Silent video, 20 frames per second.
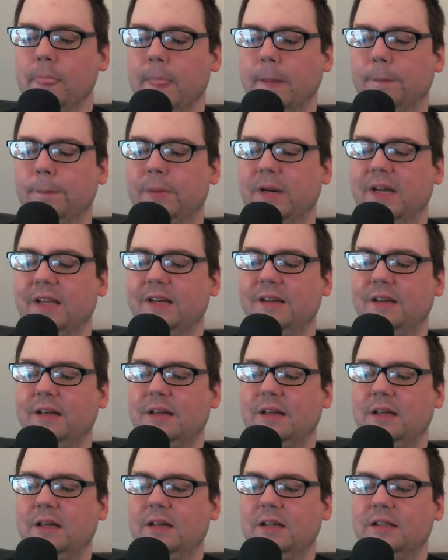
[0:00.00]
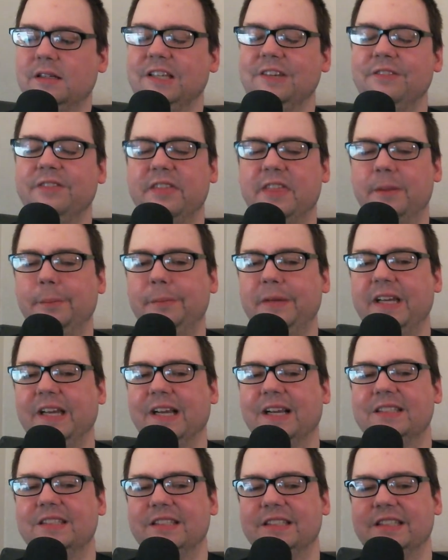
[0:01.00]
But even the
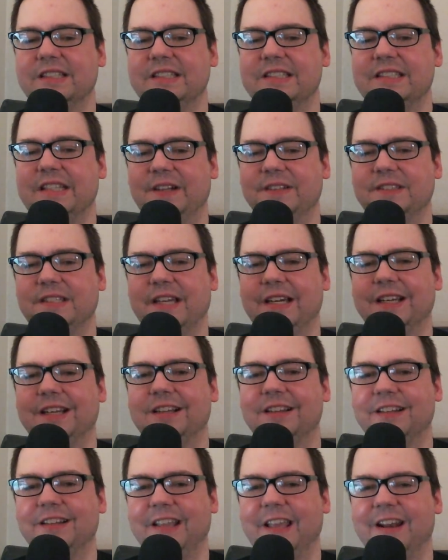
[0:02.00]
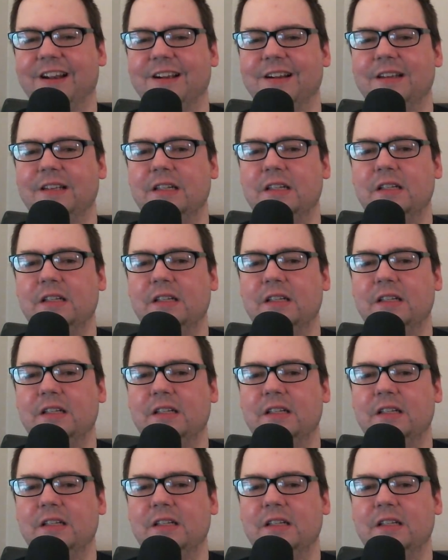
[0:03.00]
mix, it just sounds like cleaner.